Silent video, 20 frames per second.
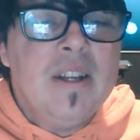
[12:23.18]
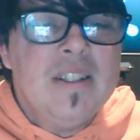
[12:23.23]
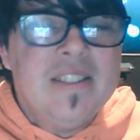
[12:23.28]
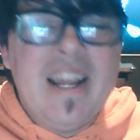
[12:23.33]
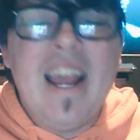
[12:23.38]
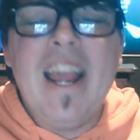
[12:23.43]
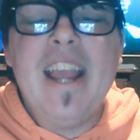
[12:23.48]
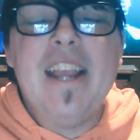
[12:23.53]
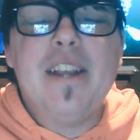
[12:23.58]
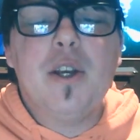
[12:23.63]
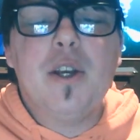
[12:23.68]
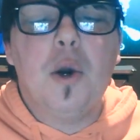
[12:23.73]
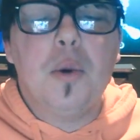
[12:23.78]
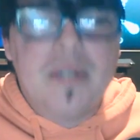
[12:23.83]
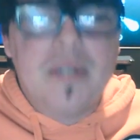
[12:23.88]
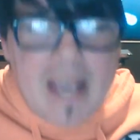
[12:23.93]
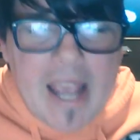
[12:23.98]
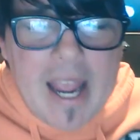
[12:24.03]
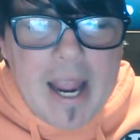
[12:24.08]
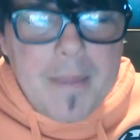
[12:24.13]
Tango
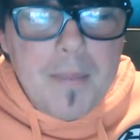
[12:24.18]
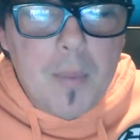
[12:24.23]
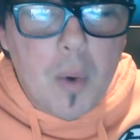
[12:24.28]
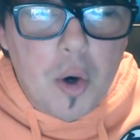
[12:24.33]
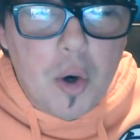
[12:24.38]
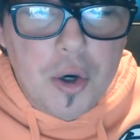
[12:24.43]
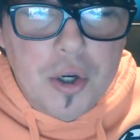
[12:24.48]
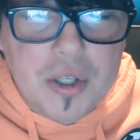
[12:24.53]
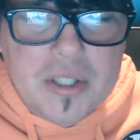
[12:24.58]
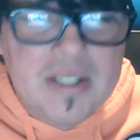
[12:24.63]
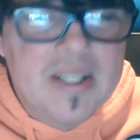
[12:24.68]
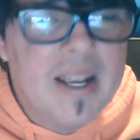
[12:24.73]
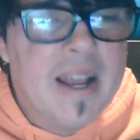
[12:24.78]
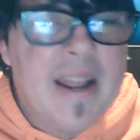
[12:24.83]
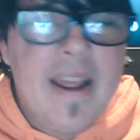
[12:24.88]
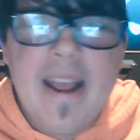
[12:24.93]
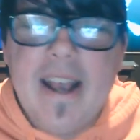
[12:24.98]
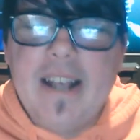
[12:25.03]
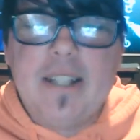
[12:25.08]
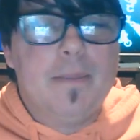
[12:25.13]
Gameworks
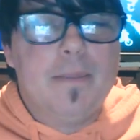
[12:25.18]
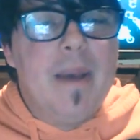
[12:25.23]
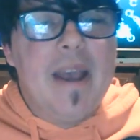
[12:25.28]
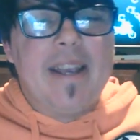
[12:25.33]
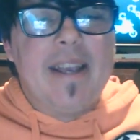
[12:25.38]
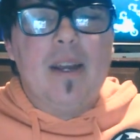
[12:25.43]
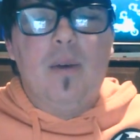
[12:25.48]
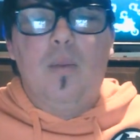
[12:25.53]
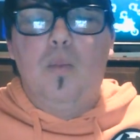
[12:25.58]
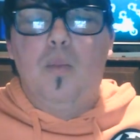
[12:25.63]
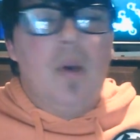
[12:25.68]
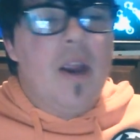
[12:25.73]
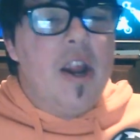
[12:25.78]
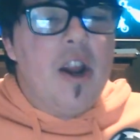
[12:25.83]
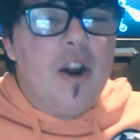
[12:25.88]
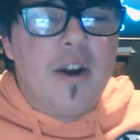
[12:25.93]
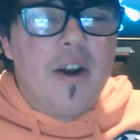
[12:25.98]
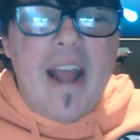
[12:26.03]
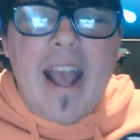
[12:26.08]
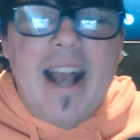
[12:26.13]
is making
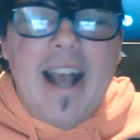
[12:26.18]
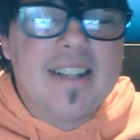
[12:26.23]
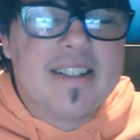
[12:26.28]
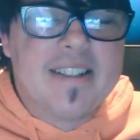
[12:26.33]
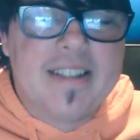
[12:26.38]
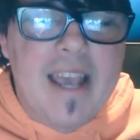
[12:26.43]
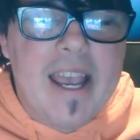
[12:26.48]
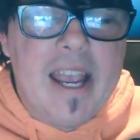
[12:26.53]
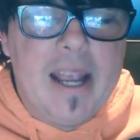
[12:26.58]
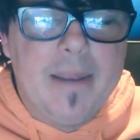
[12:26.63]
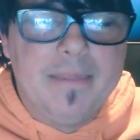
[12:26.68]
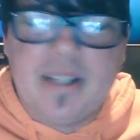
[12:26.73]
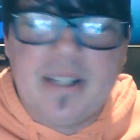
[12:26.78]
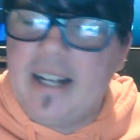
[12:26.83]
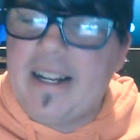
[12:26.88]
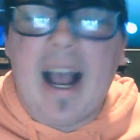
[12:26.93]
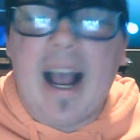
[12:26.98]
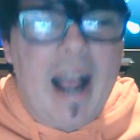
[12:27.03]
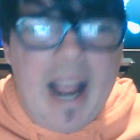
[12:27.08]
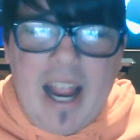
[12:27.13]
weird ass games
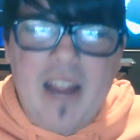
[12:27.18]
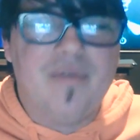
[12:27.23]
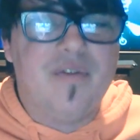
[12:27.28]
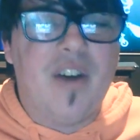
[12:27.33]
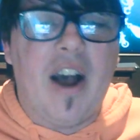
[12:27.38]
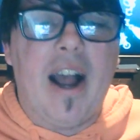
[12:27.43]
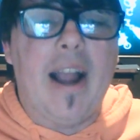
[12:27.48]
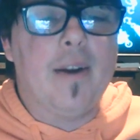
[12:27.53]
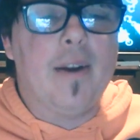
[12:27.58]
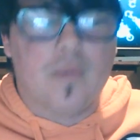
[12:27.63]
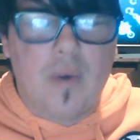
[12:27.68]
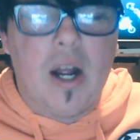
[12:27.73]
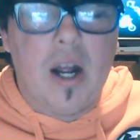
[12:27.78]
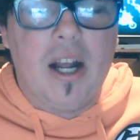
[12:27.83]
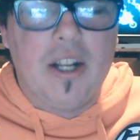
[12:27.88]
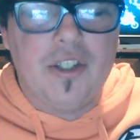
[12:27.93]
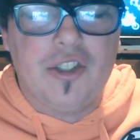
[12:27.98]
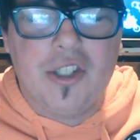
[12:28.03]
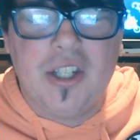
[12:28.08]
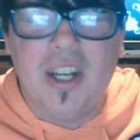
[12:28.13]
like Hi Fi
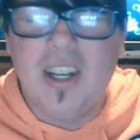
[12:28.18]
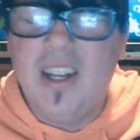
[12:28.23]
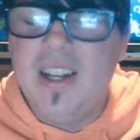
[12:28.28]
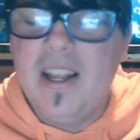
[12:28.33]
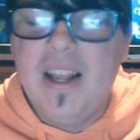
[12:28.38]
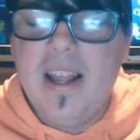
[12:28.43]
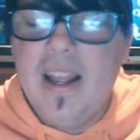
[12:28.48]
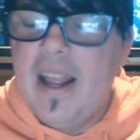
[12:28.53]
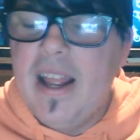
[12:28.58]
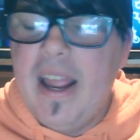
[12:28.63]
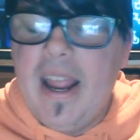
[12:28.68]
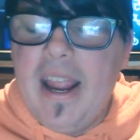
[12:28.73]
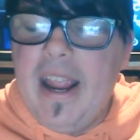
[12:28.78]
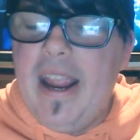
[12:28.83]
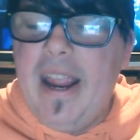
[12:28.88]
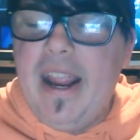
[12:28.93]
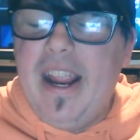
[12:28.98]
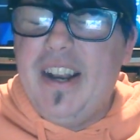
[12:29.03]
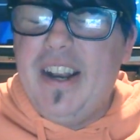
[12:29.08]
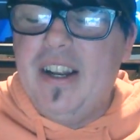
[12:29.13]
Rush
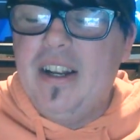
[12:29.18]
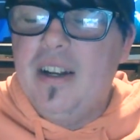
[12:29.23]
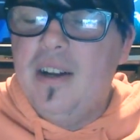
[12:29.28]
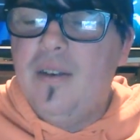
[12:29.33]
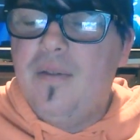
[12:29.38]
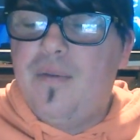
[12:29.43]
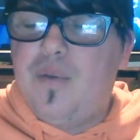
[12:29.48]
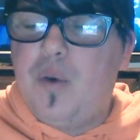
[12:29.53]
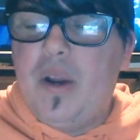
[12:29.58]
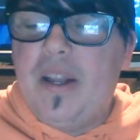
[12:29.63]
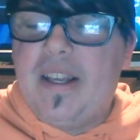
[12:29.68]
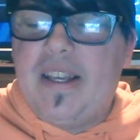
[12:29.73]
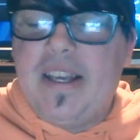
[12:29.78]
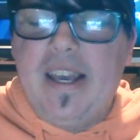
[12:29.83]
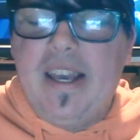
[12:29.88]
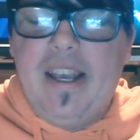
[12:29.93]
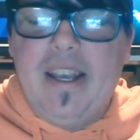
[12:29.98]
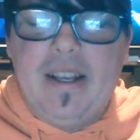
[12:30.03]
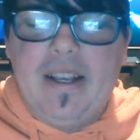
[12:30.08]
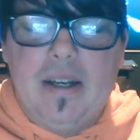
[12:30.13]
and
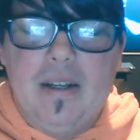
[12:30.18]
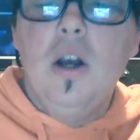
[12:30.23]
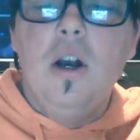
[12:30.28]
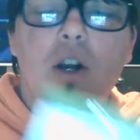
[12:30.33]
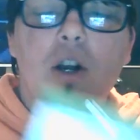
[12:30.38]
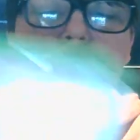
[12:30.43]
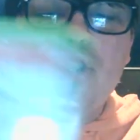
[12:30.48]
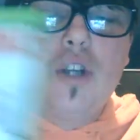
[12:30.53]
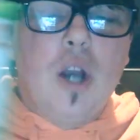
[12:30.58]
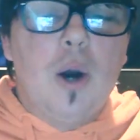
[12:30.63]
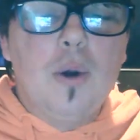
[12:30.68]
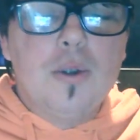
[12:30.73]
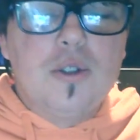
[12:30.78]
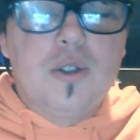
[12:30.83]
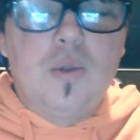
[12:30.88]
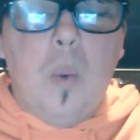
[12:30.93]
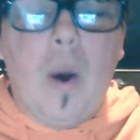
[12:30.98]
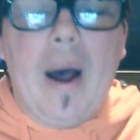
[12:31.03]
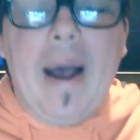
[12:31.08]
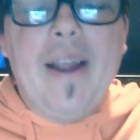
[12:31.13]
freaking
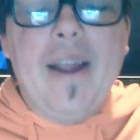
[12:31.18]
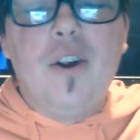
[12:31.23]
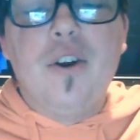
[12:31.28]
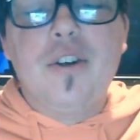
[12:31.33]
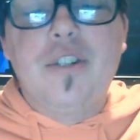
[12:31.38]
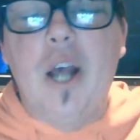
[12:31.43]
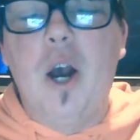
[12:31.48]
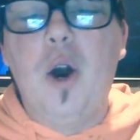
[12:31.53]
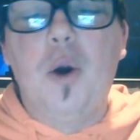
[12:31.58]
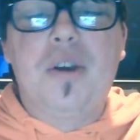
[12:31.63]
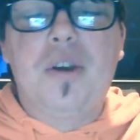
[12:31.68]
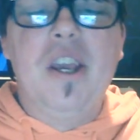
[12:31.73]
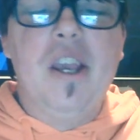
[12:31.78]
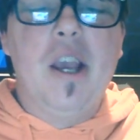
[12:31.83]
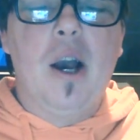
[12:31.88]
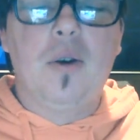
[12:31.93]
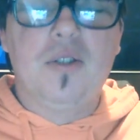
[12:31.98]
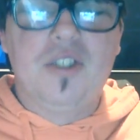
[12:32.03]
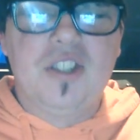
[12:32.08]
Ghostwire Tokyo.